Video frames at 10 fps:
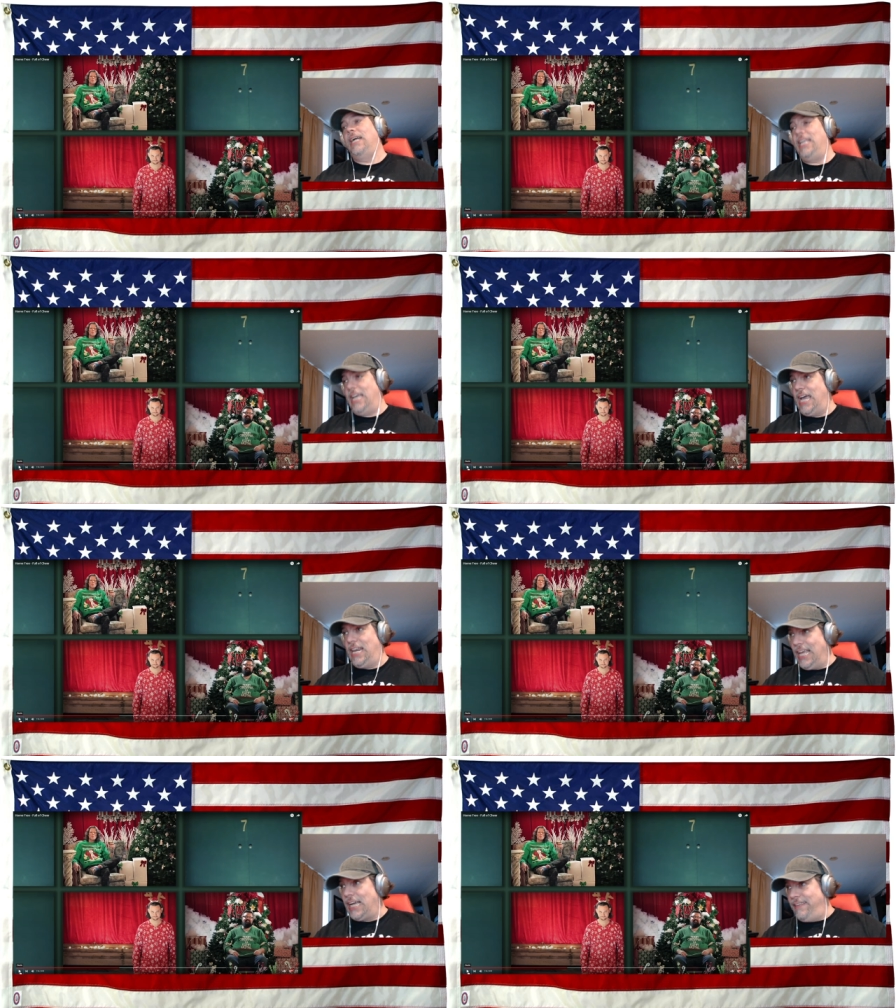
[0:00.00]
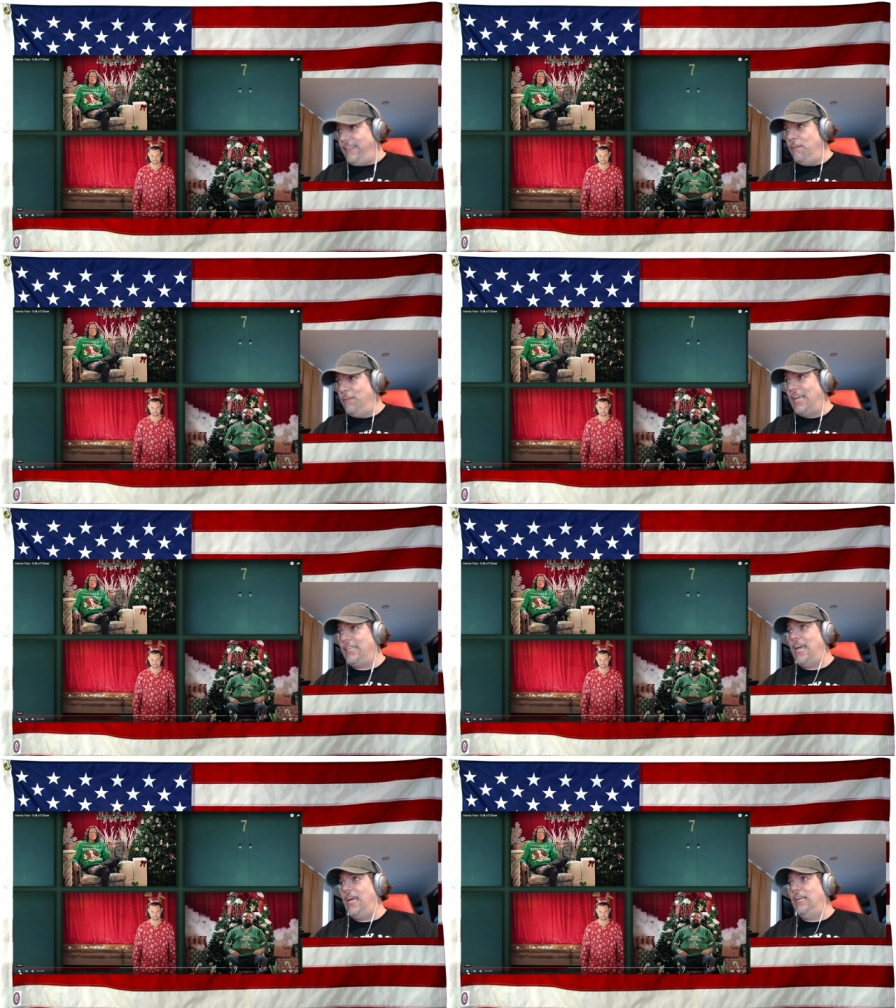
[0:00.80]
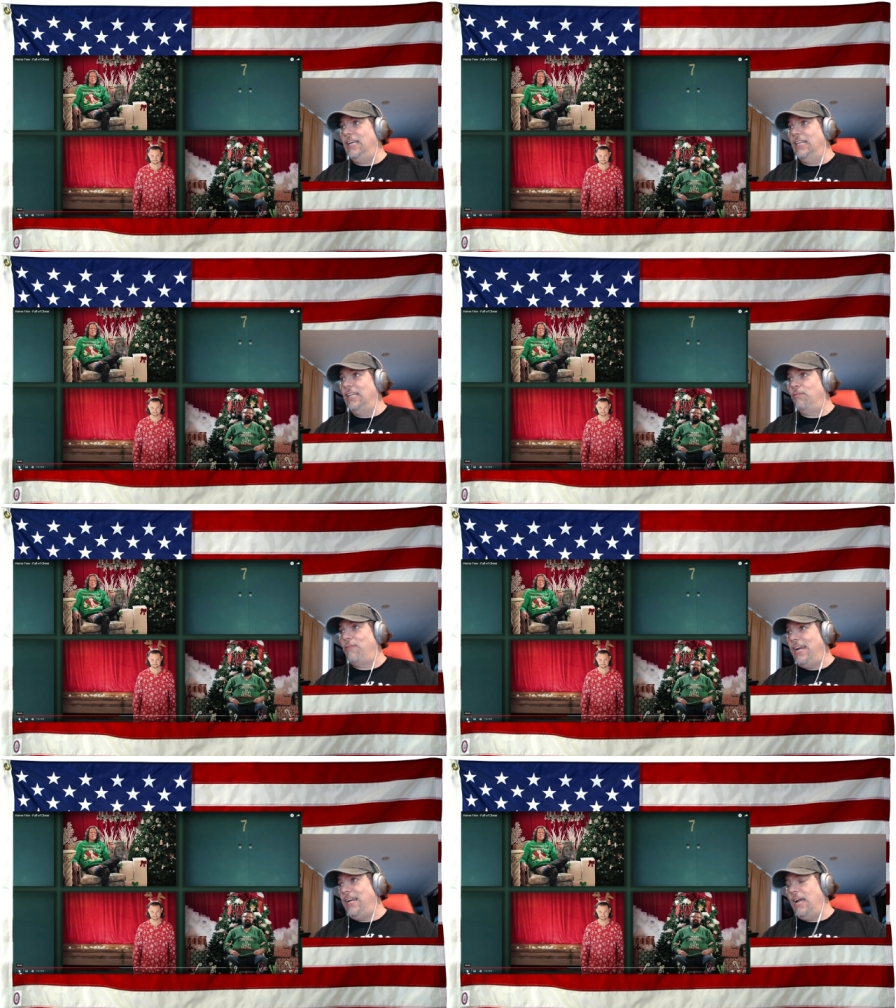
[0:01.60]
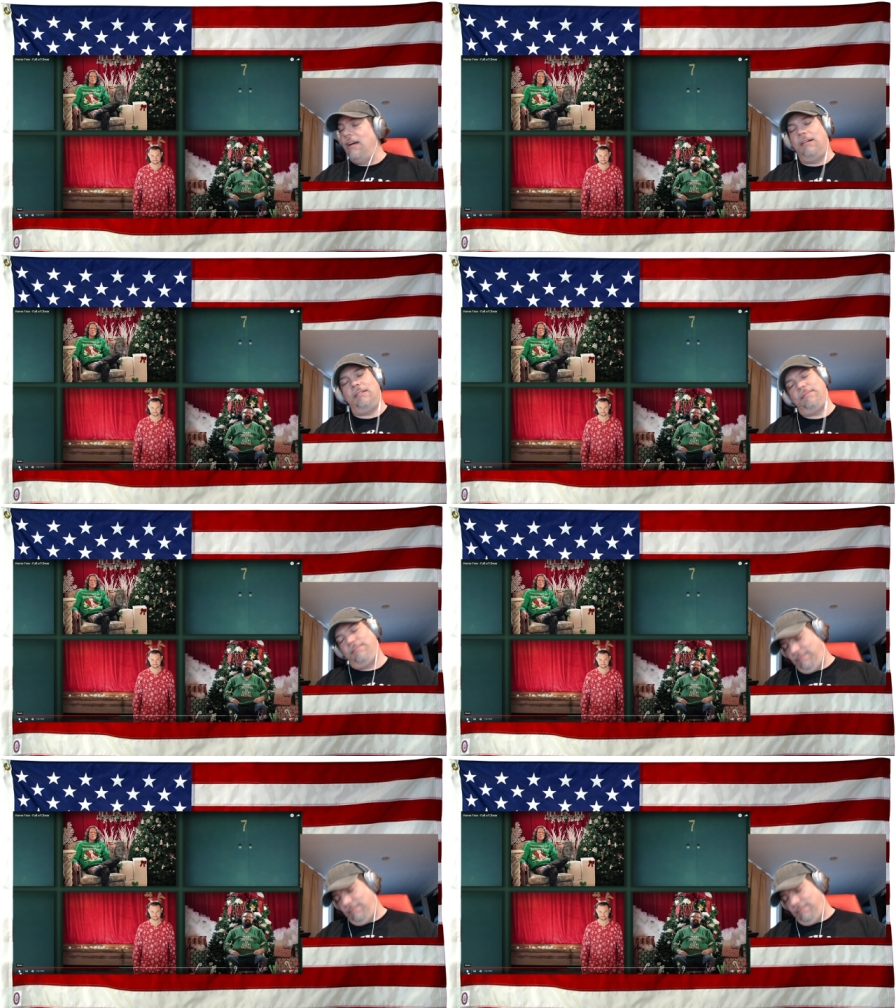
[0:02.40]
and you had like a Tim like that in a little reindeer? Oh,